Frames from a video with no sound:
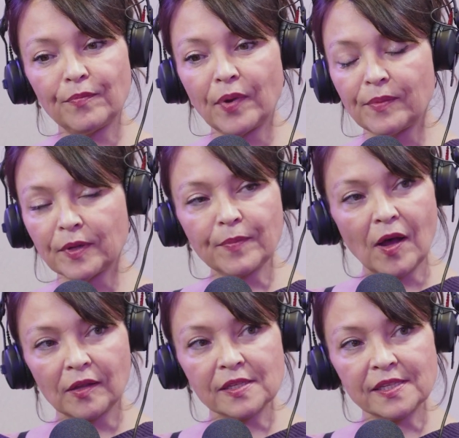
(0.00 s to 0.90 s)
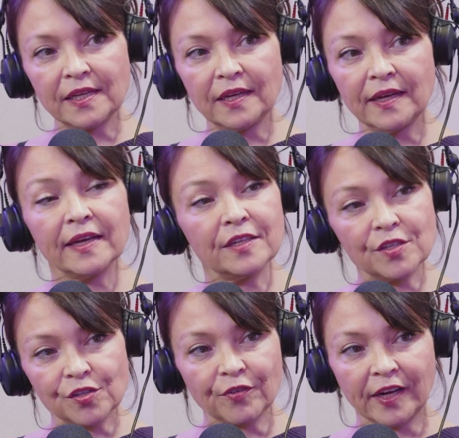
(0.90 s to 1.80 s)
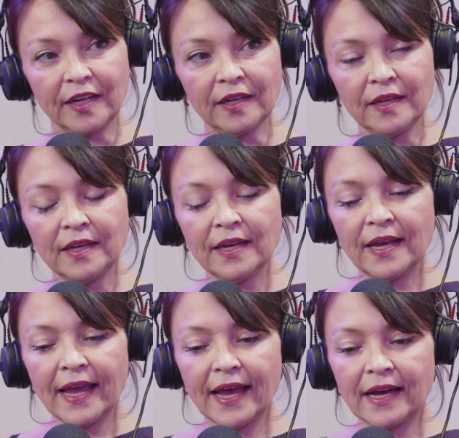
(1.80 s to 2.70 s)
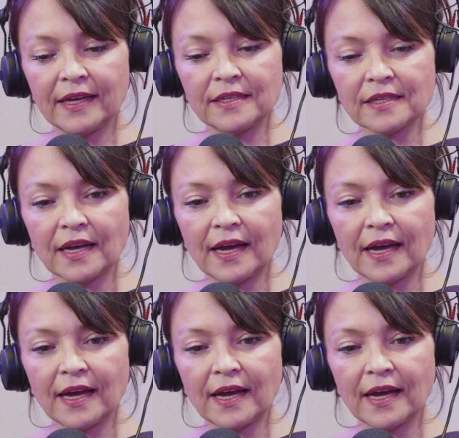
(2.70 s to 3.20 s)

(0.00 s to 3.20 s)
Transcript: public policy, industry, and